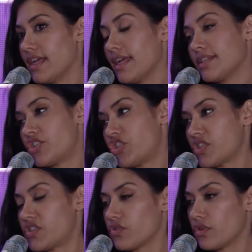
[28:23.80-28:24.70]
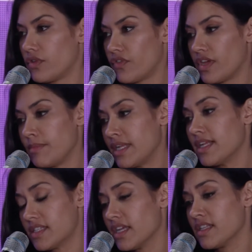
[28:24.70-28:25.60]
it's just sort of, I mean,
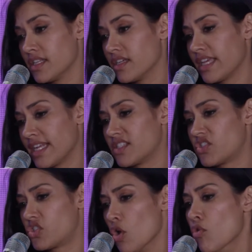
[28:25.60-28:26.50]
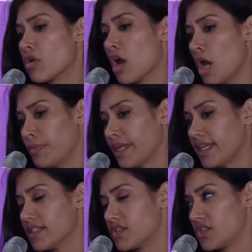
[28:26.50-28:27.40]
again, it's so
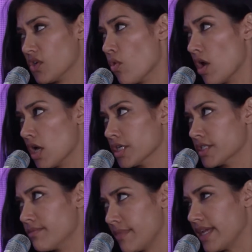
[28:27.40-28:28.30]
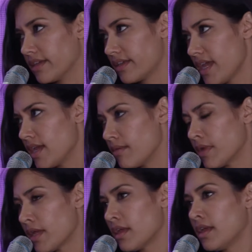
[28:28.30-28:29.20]
complicated, so hard to make a
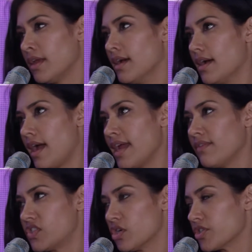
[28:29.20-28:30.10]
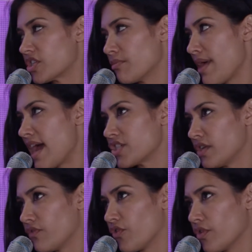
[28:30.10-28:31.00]
game. I have so much
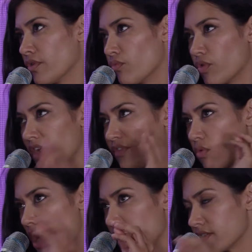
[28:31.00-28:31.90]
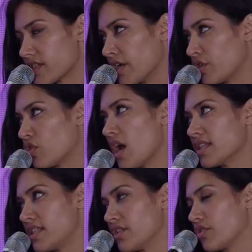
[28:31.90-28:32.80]
compassion for whatever wires got
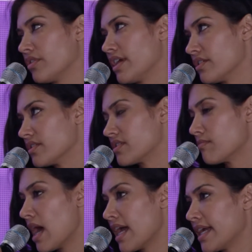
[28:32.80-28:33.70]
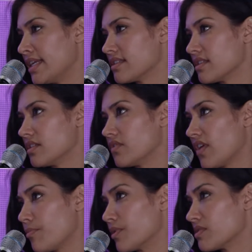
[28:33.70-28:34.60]
crossed in the creators' minds and the
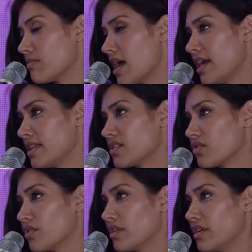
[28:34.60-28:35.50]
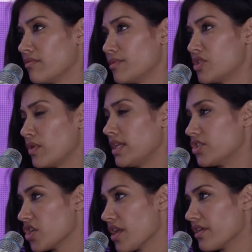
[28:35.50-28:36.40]
developers' minds or between
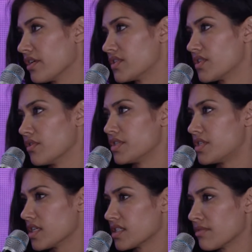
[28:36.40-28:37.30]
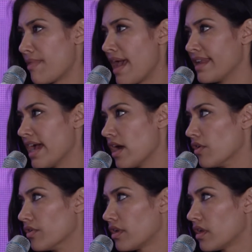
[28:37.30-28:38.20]
each other so it doesn't pan
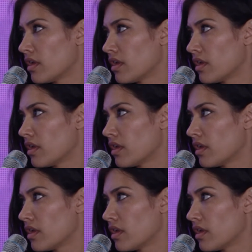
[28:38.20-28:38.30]
out.